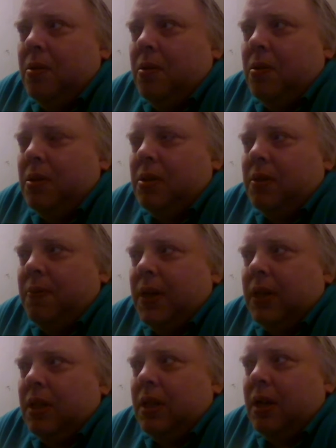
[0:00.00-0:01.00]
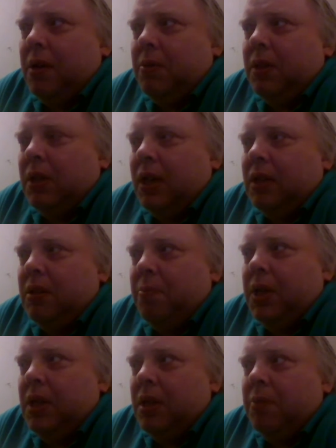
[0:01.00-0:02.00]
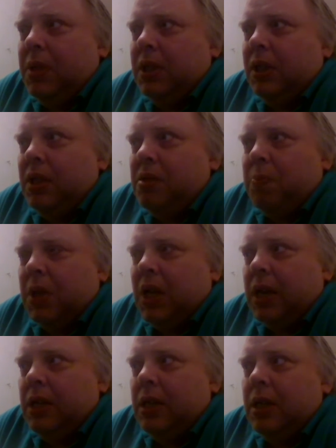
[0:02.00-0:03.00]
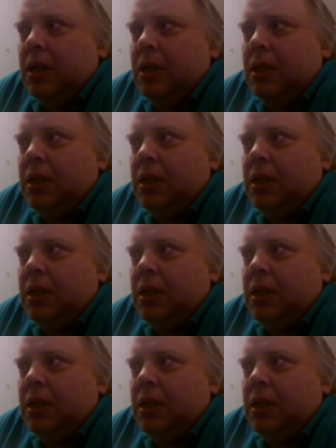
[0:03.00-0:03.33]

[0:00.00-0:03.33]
Or is the fact that I would like to beat him till he's blind